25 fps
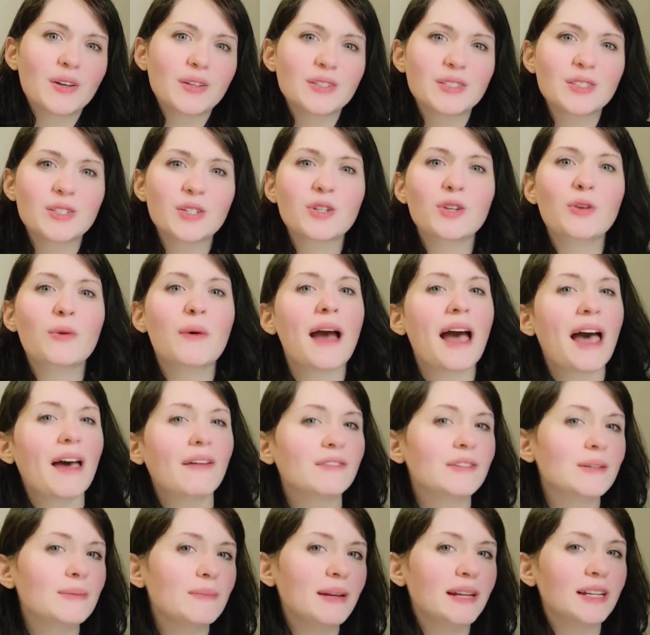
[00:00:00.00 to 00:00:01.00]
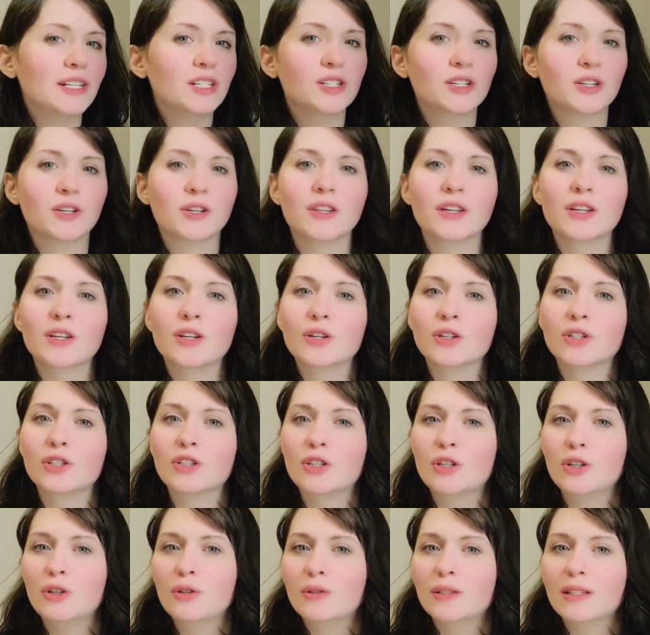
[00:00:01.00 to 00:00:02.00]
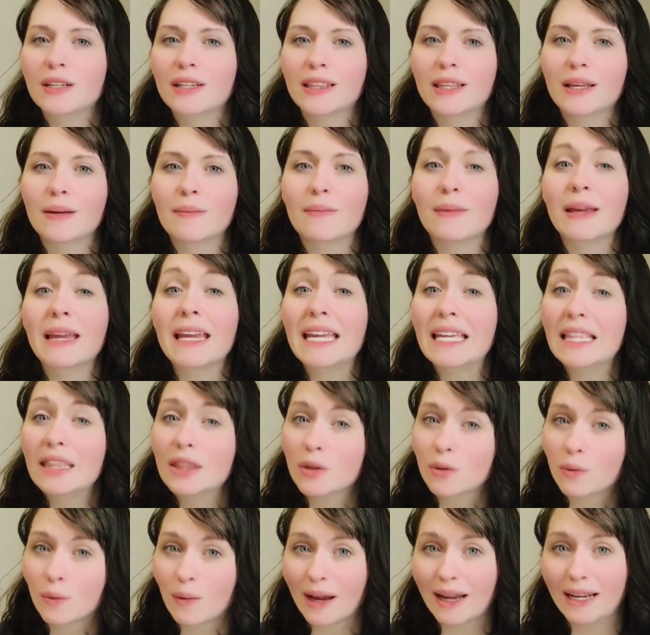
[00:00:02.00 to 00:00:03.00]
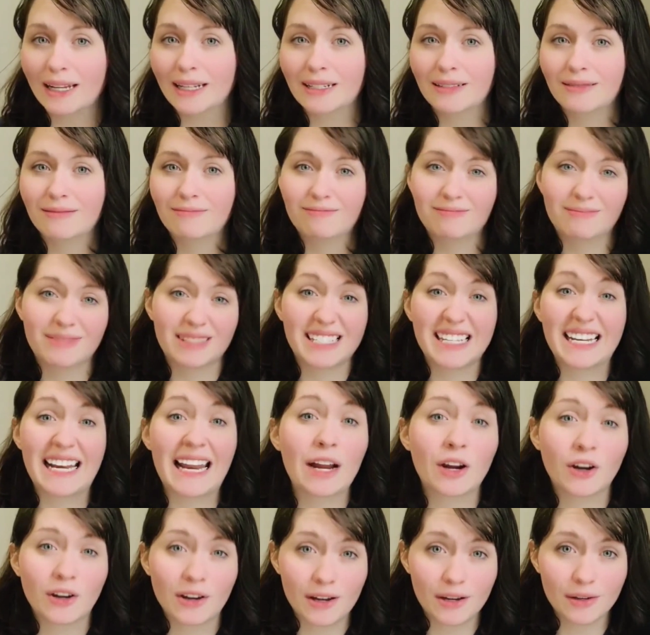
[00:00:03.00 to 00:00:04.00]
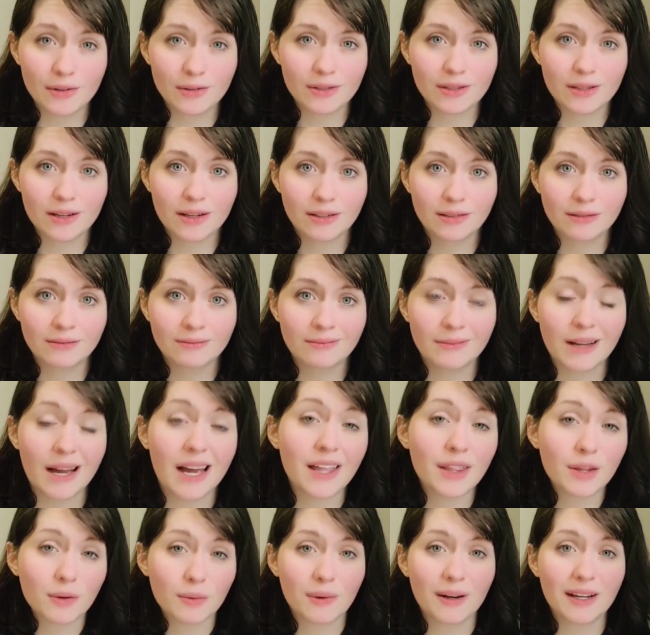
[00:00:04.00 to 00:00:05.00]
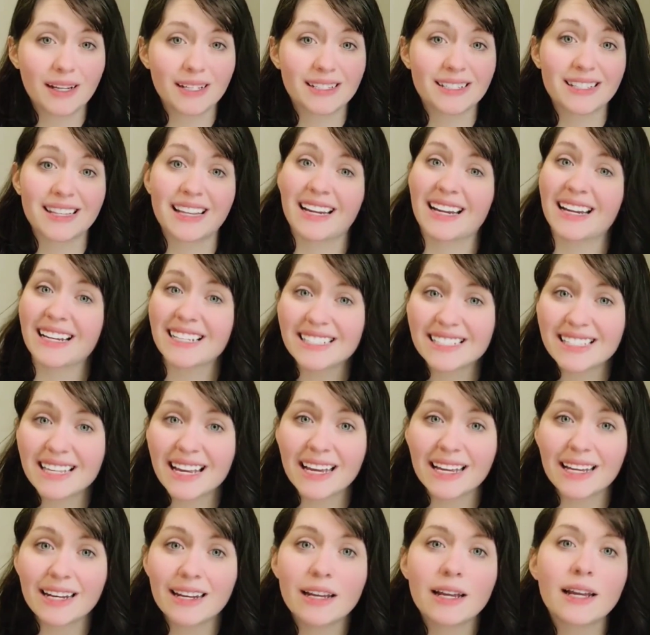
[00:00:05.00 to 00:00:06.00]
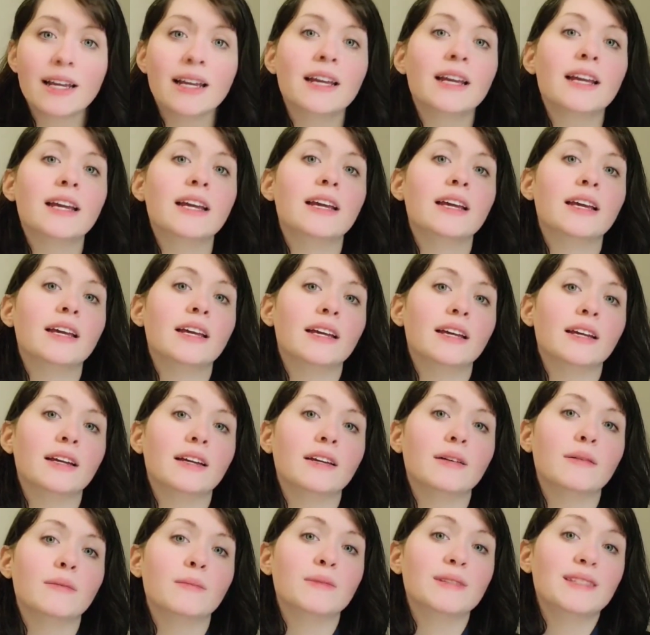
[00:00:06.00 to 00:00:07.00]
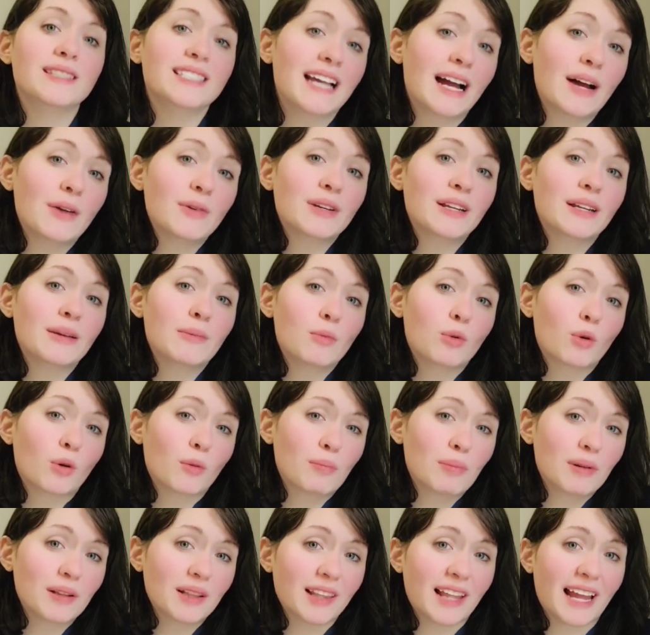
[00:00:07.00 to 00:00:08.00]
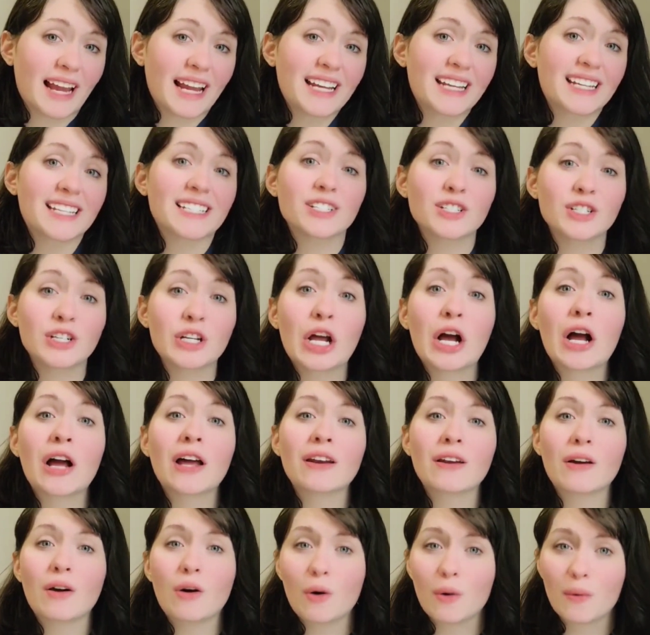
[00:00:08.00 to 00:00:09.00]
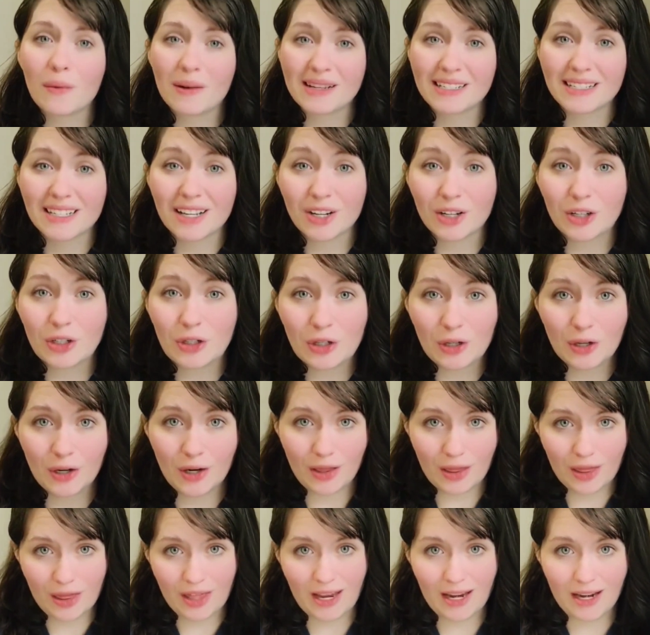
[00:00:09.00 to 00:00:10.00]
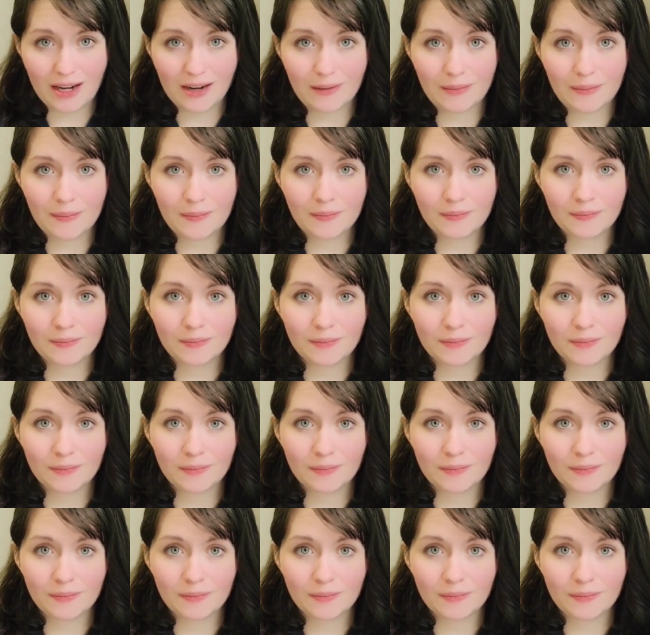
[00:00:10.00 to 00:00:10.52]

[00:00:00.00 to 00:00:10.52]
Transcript: also you have to make sure that you're choosing them in the right scenarios. Otherwise, like I said, sounding more polite is not always a good thing.